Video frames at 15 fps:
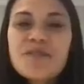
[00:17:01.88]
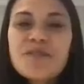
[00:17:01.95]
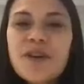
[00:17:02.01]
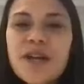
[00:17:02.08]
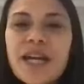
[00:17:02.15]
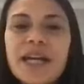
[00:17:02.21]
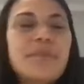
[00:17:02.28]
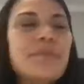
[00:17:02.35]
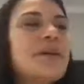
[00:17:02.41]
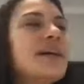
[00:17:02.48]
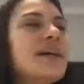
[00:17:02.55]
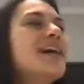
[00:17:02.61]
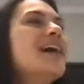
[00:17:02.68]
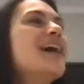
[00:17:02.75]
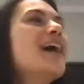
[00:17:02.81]
work for him.
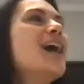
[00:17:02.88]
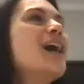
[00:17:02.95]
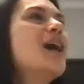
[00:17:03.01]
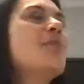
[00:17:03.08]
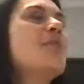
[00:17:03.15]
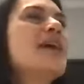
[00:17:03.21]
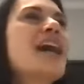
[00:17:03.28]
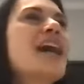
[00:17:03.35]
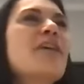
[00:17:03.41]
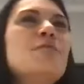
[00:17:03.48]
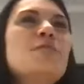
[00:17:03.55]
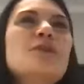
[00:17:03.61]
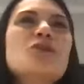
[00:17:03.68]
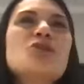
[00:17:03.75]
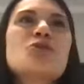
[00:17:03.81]
And
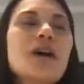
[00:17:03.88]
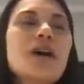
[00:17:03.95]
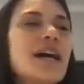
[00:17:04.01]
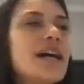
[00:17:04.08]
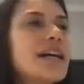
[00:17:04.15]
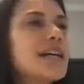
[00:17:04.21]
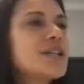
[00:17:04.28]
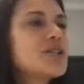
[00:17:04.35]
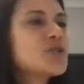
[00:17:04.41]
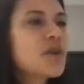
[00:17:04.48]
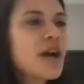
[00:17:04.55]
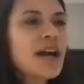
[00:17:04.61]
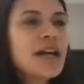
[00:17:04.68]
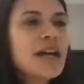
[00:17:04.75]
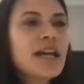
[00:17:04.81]
I've been trying and
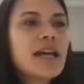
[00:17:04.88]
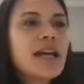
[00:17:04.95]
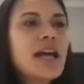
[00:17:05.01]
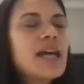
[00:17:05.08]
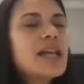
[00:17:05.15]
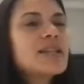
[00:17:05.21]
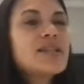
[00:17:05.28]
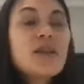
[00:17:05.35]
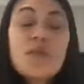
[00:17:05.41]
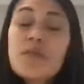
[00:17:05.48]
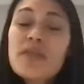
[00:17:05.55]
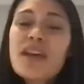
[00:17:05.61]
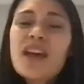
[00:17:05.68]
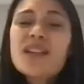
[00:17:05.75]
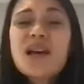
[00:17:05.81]
trying. Some
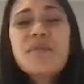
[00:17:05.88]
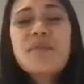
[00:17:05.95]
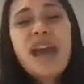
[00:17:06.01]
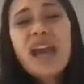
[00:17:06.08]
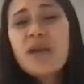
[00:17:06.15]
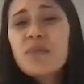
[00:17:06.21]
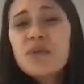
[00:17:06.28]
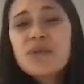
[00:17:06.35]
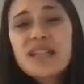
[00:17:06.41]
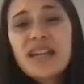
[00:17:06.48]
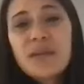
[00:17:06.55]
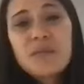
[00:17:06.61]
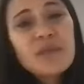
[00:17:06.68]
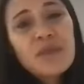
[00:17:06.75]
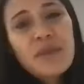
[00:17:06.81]
things I'm able to
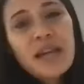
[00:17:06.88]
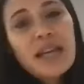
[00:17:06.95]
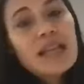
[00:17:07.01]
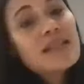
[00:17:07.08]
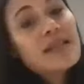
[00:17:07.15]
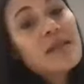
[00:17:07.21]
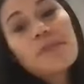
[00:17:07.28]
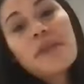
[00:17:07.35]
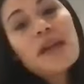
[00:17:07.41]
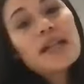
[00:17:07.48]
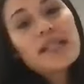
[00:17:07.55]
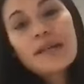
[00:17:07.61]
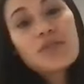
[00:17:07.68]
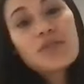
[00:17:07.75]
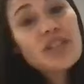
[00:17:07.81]
implement and some
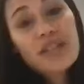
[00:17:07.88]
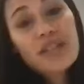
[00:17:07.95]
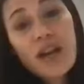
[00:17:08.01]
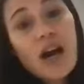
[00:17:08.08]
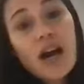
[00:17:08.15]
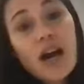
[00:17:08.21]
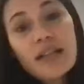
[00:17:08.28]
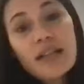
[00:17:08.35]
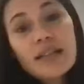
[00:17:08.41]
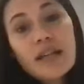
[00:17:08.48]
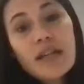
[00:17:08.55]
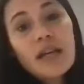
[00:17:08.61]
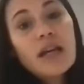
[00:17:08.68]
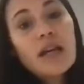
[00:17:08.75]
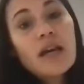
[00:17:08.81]
things I'm just not.
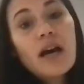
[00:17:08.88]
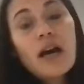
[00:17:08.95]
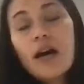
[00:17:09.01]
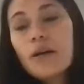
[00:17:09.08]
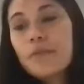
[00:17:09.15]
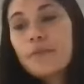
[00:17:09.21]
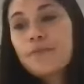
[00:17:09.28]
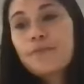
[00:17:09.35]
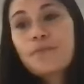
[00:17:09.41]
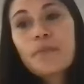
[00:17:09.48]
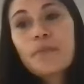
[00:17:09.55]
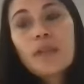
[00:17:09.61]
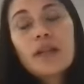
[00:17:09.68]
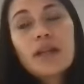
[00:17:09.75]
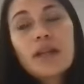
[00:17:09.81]
Um,
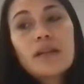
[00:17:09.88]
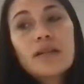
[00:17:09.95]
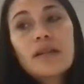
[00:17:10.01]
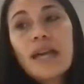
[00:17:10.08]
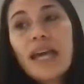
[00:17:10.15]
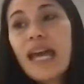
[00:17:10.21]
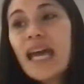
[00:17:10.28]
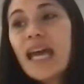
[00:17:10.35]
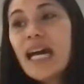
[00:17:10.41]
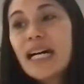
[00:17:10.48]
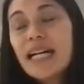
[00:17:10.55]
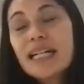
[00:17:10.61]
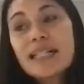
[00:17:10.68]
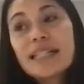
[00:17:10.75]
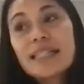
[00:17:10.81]

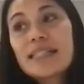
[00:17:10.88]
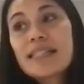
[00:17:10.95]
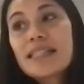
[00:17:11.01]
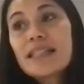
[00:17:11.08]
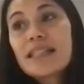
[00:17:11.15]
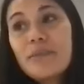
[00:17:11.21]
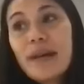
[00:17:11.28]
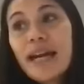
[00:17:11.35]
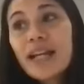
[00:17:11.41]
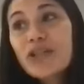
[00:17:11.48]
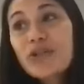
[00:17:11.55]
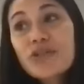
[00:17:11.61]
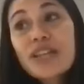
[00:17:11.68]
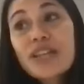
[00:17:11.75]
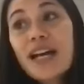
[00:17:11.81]
some
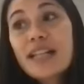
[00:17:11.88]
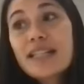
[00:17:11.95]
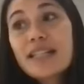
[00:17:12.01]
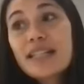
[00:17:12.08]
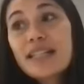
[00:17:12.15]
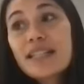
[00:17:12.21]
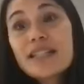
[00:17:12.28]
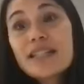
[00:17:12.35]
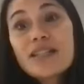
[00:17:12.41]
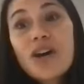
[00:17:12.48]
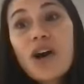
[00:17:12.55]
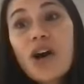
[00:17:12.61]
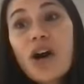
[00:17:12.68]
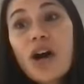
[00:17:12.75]
exercises,